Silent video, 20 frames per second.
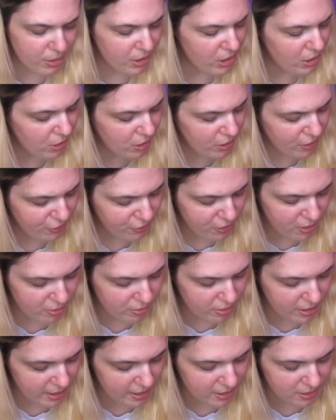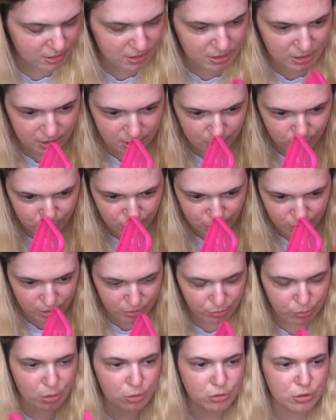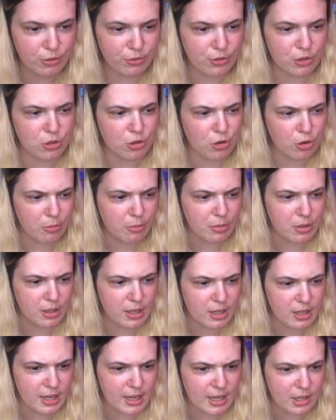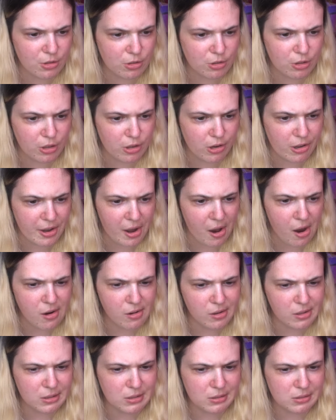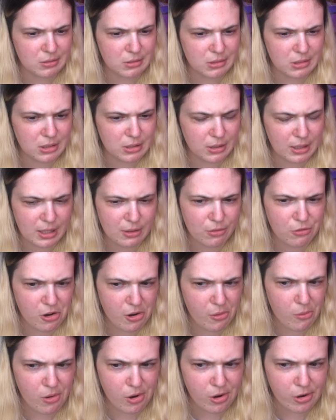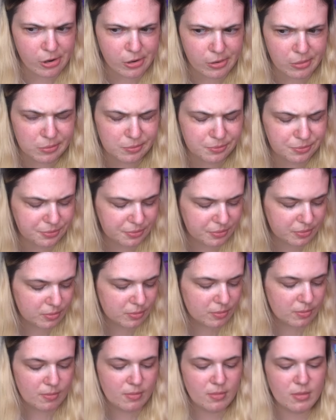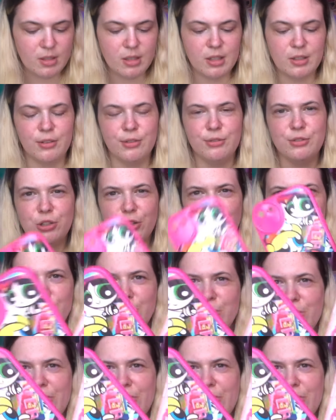you look at a phone case and the word rolls off your tongue, but then later on you're like, is that the right word? You have two